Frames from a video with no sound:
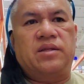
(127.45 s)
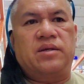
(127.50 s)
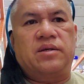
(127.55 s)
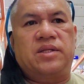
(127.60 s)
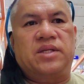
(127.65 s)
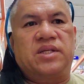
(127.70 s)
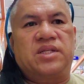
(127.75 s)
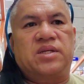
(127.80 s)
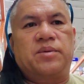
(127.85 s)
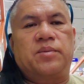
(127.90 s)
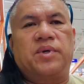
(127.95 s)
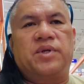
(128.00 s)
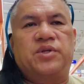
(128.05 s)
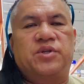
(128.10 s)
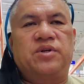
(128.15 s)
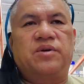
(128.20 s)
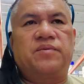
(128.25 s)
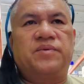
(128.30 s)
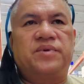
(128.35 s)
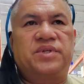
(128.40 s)
the cement
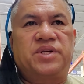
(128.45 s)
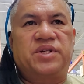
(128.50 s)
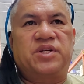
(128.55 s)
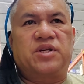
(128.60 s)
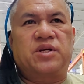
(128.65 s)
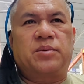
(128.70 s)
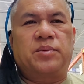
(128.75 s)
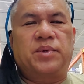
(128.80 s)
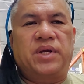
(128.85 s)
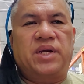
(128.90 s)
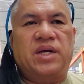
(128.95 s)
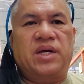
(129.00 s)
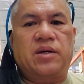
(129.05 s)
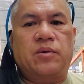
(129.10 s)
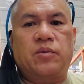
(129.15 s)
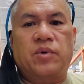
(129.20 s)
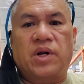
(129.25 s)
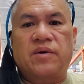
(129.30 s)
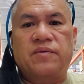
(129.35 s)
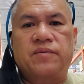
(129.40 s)
surface is going to be kind of
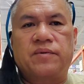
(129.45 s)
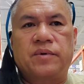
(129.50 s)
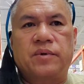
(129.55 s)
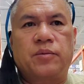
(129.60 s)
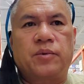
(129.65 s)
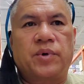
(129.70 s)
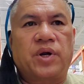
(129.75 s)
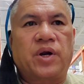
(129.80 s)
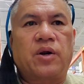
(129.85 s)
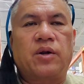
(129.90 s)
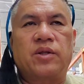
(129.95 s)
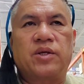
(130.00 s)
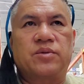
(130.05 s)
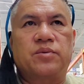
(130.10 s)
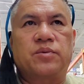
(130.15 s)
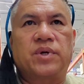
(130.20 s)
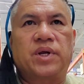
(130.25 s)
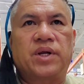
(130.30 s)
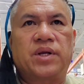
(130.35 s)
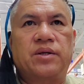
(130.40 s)
rough, regardless of
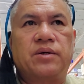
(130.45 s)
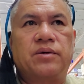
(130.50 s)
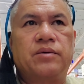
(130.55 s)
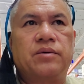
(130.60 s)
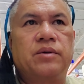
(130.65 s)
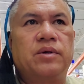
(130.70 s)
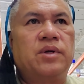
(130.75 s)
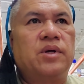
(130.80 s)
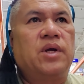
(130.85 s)
what I do.